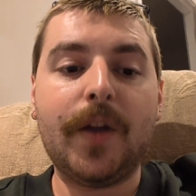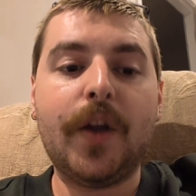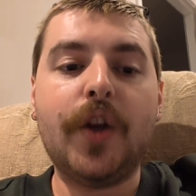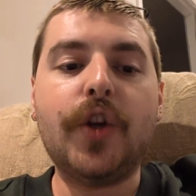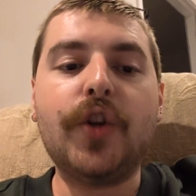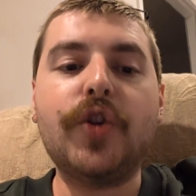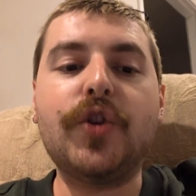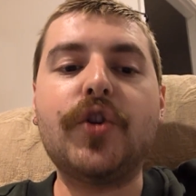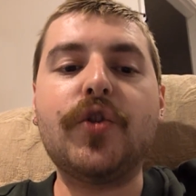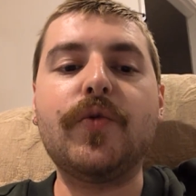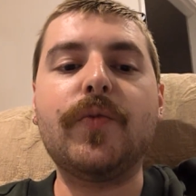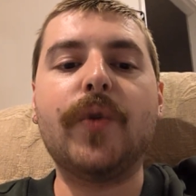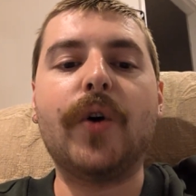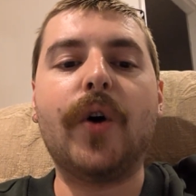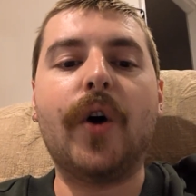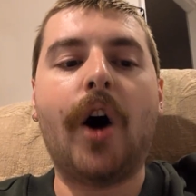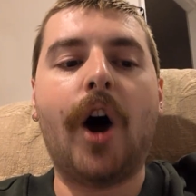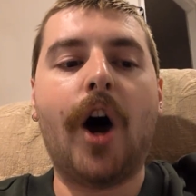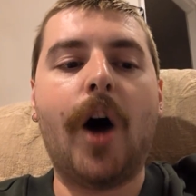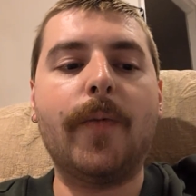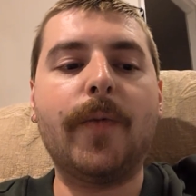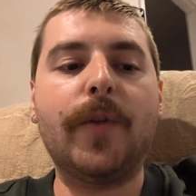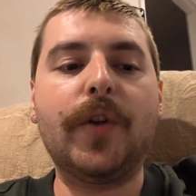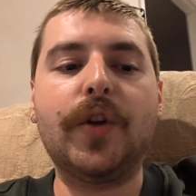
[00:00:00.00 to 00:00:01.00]
You do more
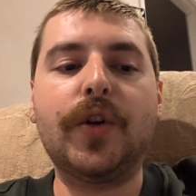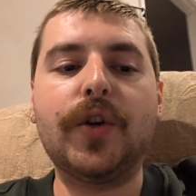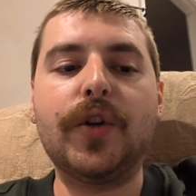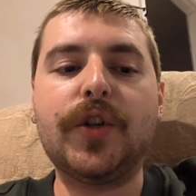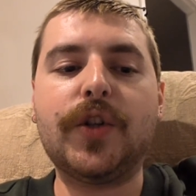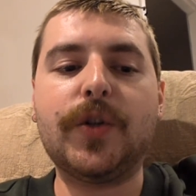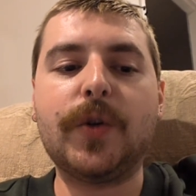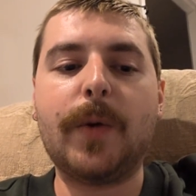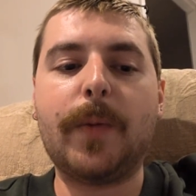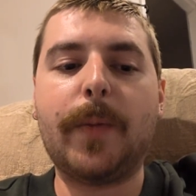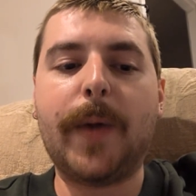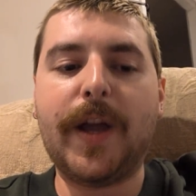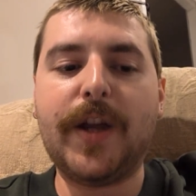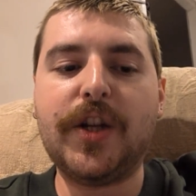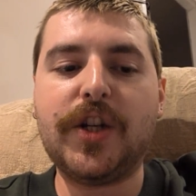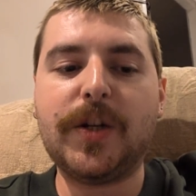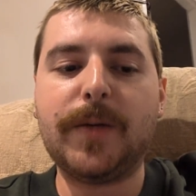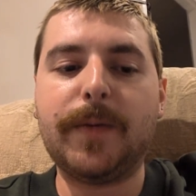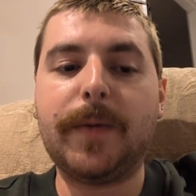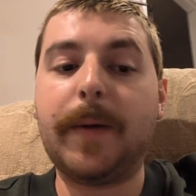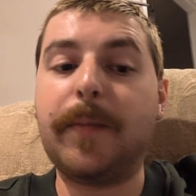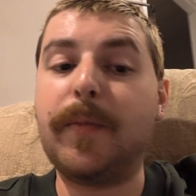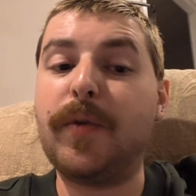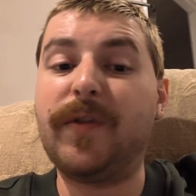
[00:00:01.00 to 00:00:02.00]
harm than good to a
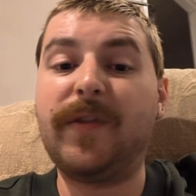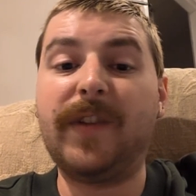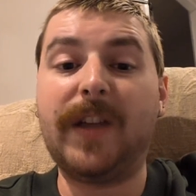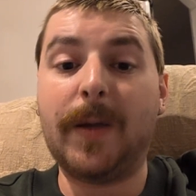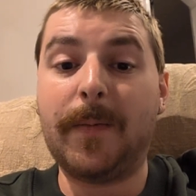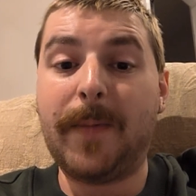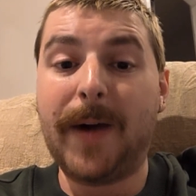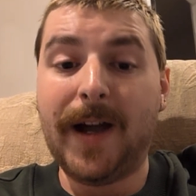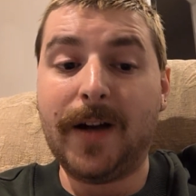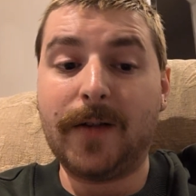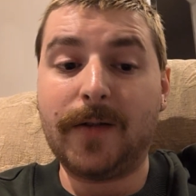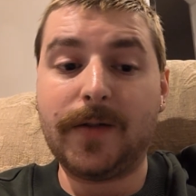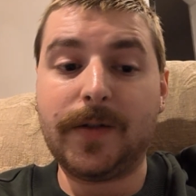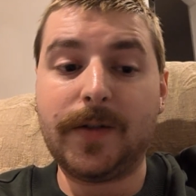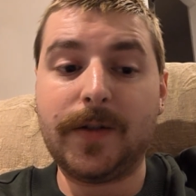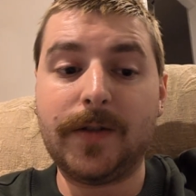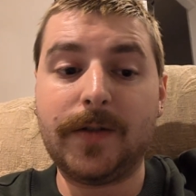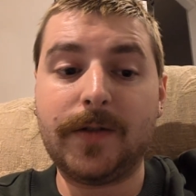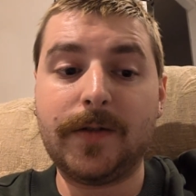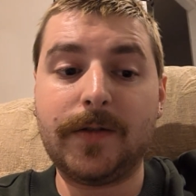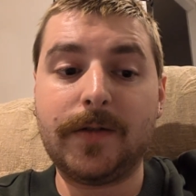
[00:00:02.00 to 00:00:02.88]
patient by moving about.